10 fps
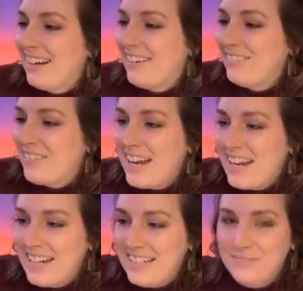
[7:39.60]
All
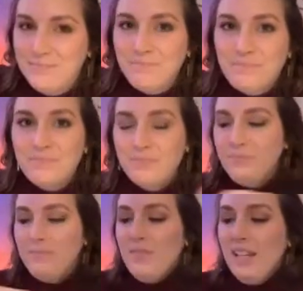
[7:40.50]
right.
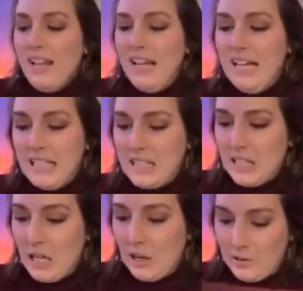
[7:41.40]

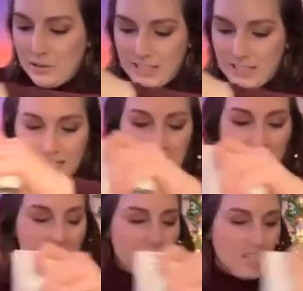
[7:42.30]
So to get
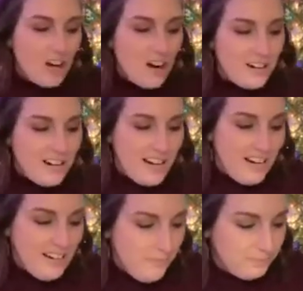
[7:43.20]
us started,
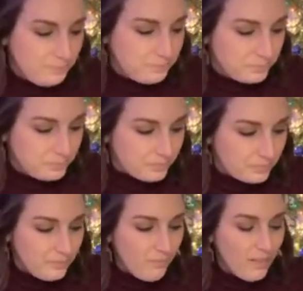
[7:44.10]

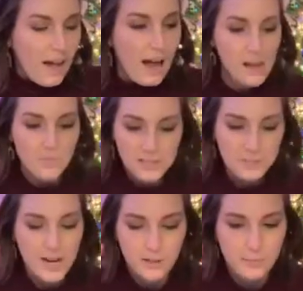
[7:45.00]
I'm
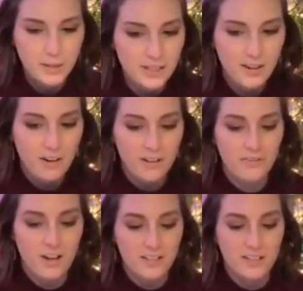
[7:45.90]
inspired by the art of
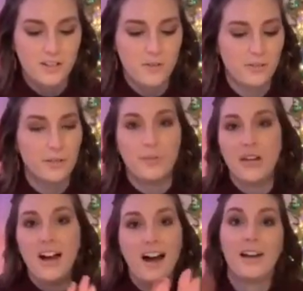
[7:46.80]
Hunt Slonim.
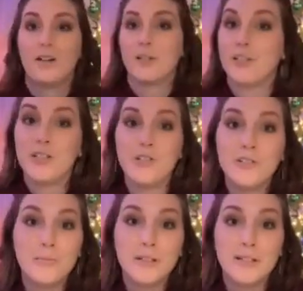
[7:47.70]
I encourage you
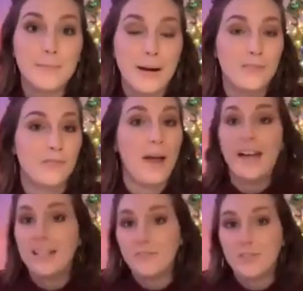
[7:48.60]
to be inspired from
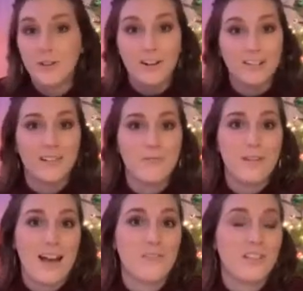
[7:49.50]
any of the art that we
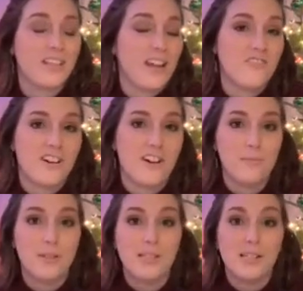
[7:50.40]
have at the Everhart
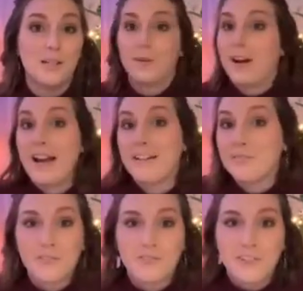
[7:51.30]
Museum or any of
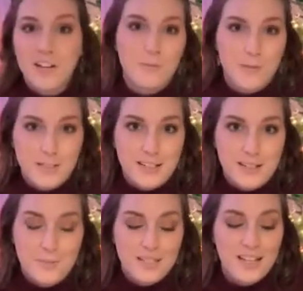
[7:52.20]
your favorite
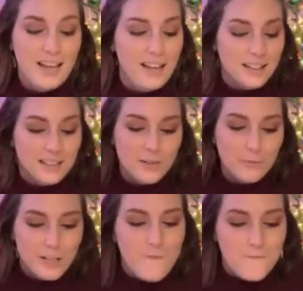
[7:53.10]
museums. This is a
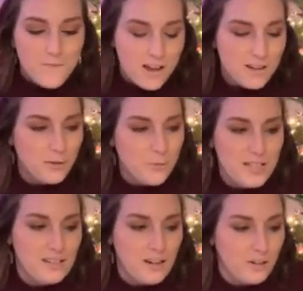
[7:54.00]
really fun
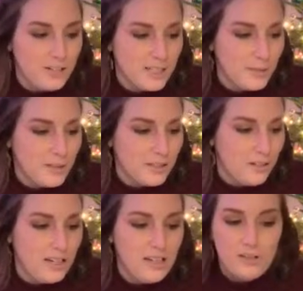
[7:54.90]
twist on Christmas
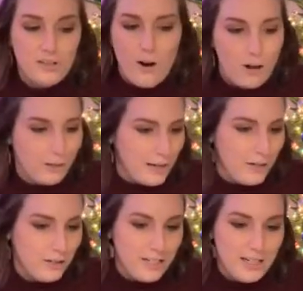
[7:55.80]
cookies or holiday
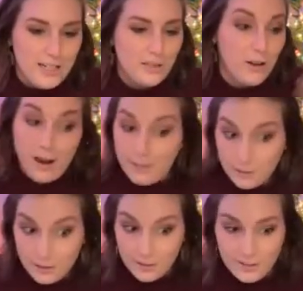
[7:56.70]
cookies or
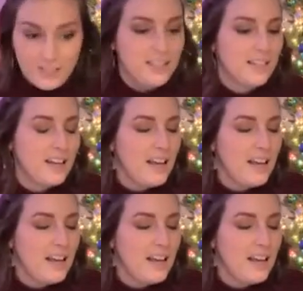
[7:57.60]
Hanukkah cookies.